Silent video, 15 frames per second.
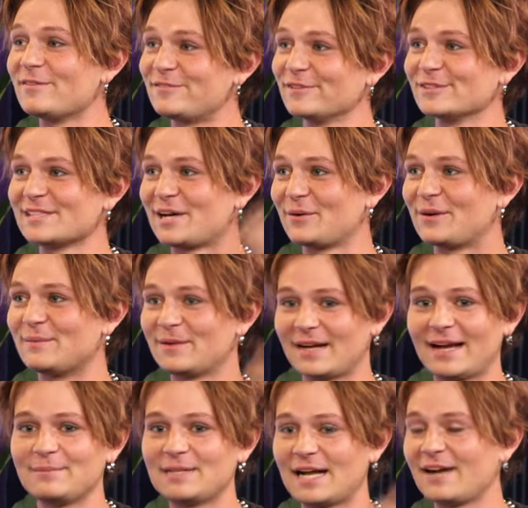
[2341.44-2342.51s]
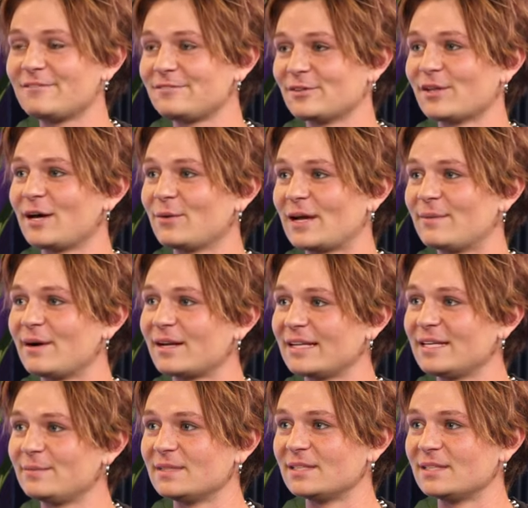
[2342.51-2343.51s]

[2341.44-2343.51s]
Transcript: he feels that way, but I mean I feel that way about him.